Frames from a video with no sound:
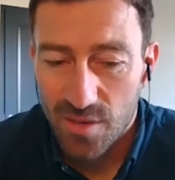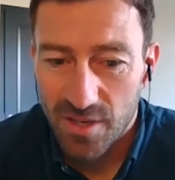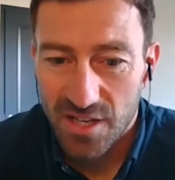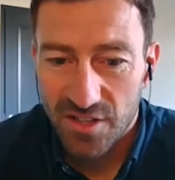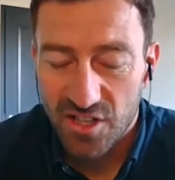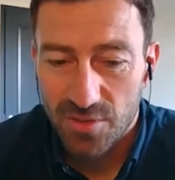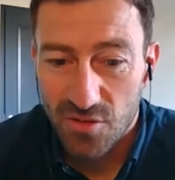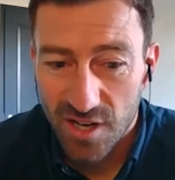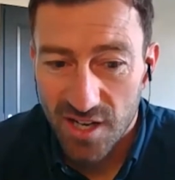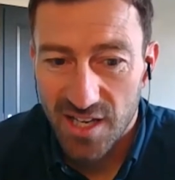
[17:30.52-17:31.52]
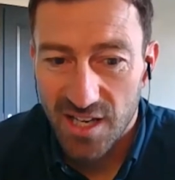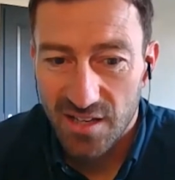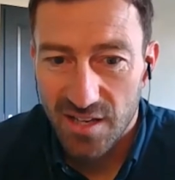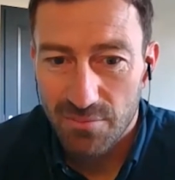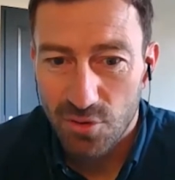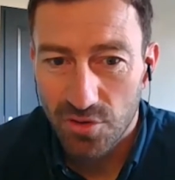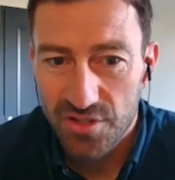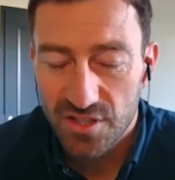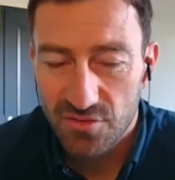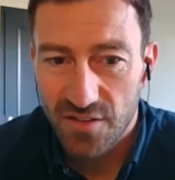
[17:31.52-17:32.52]
we believe it could be a really
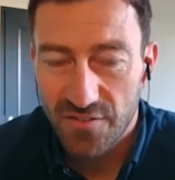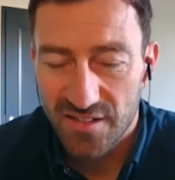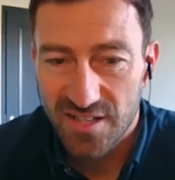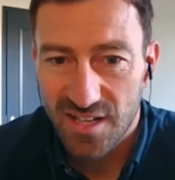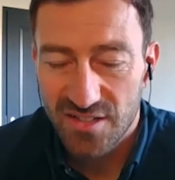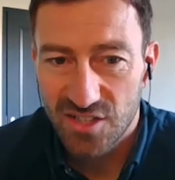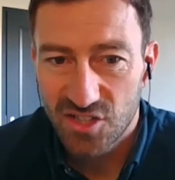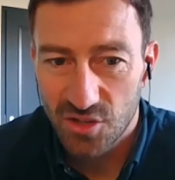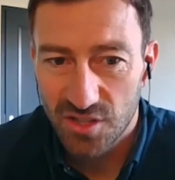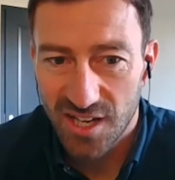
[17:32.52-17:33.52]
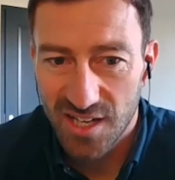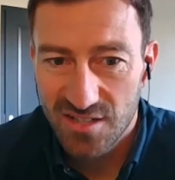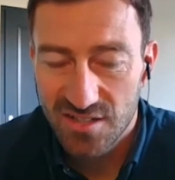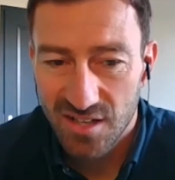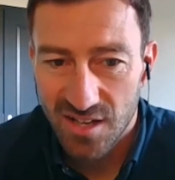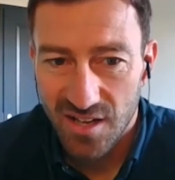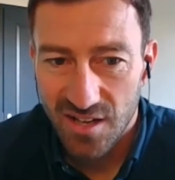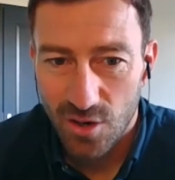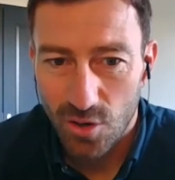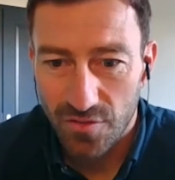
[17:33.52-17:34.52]
important, a really fantastic showcase
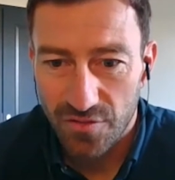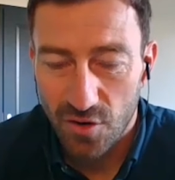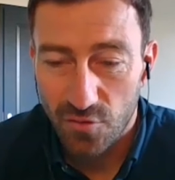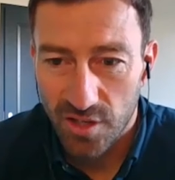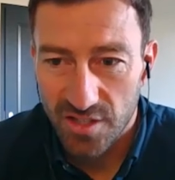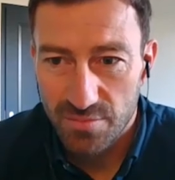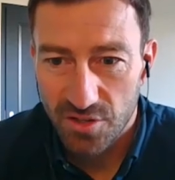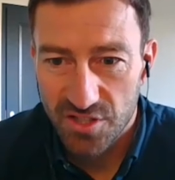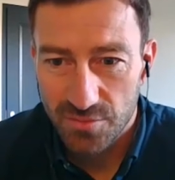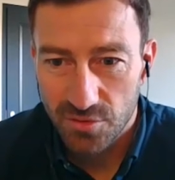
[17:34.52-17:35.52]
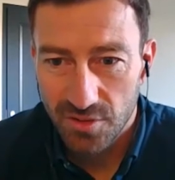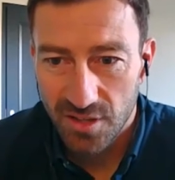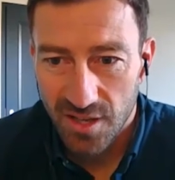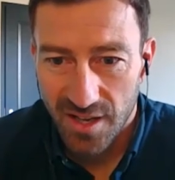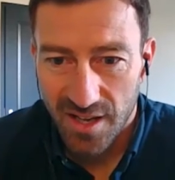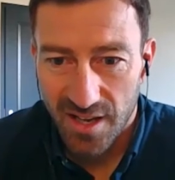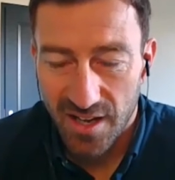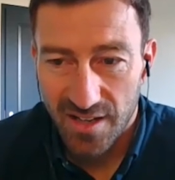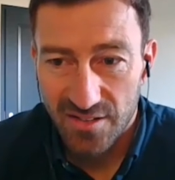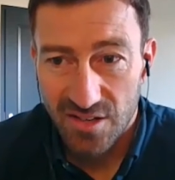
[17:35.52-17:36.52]
of what is possible,
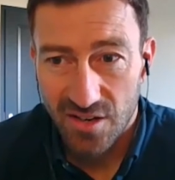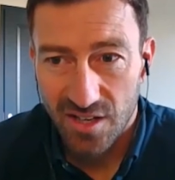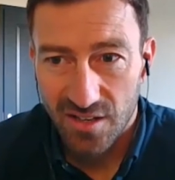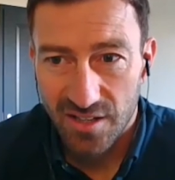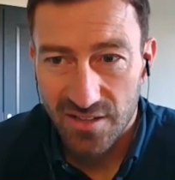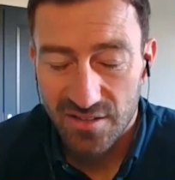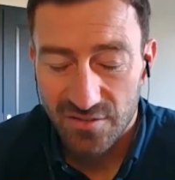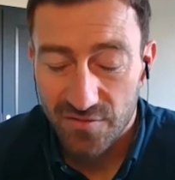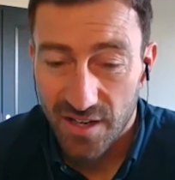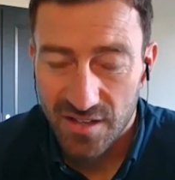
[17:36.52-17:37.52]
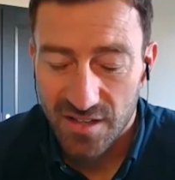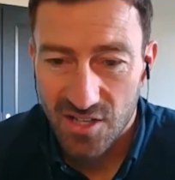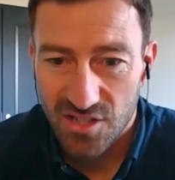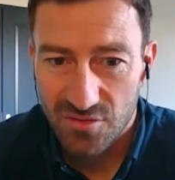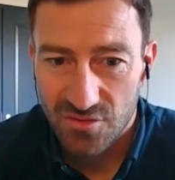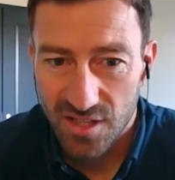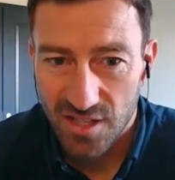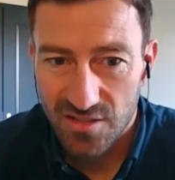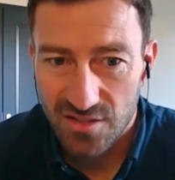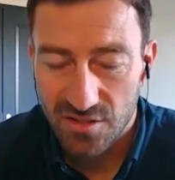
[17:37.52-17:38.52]
to highlight the fact that nations really
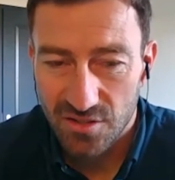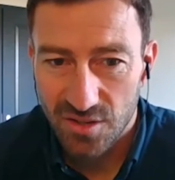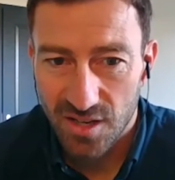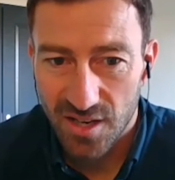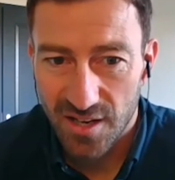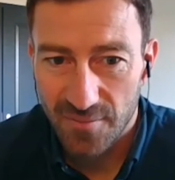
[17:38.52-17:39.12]
need to